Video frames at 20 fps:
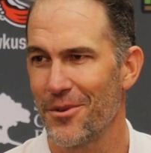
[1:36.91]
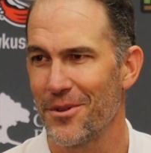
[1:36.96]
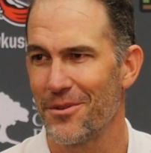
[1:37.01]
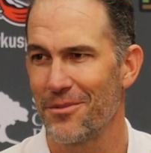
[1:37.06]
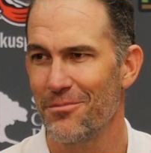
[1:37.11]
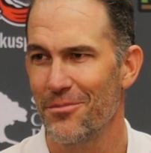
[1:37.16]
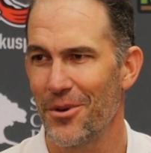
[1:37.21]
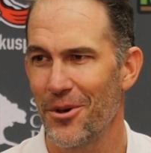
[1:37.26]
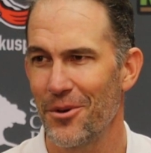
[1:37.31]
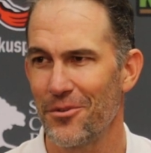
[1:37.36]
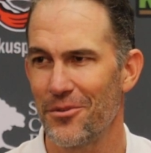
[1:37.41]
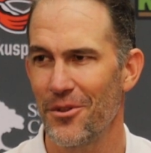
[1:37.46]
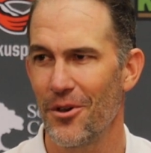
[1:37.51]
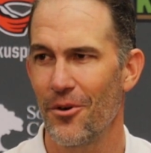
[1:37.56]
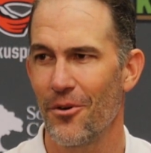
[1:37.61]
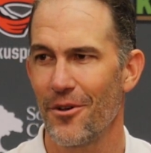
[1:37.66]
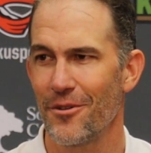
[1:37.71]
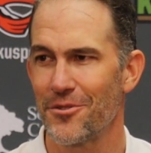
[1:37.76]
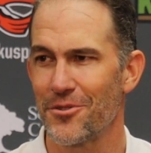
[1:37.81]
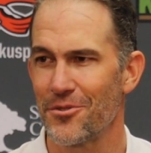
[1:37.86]
We both
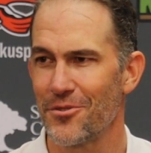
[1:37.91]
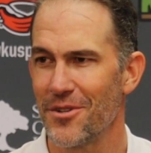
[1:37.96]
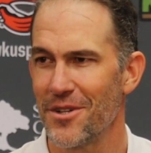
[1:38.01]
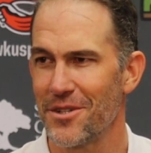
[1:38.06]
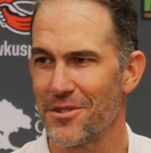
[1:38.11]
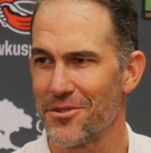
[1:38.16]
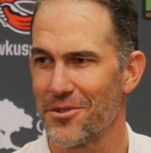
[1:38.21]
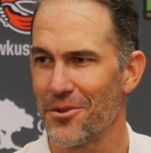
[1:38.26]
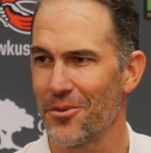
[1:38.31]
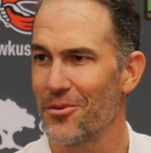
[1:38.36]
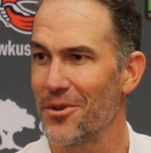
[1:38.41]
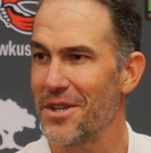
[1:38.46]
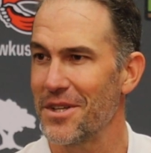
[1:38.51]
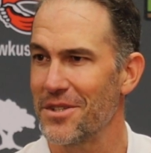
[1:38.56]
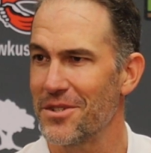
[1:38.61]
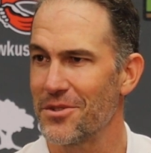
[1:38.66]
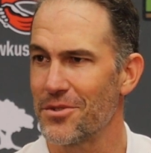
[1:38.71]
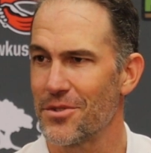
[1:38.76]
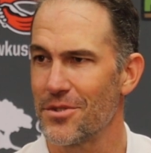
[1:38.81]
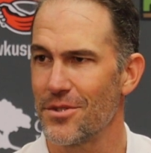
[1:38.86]
know our strengths, our
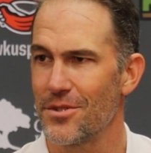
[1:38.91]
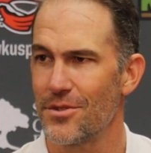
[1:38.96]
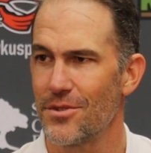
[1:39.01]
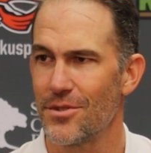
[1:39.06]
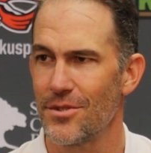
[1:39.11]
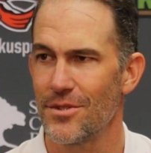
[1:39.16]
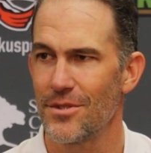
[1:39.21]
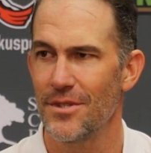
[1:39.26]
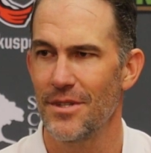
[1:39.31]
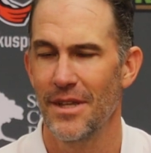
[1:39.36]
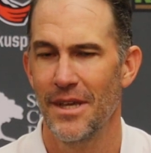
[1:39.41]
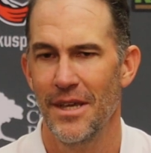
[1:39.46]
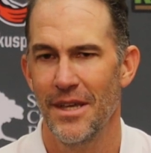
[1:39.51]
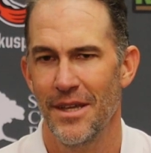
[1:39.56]
weaknesses, and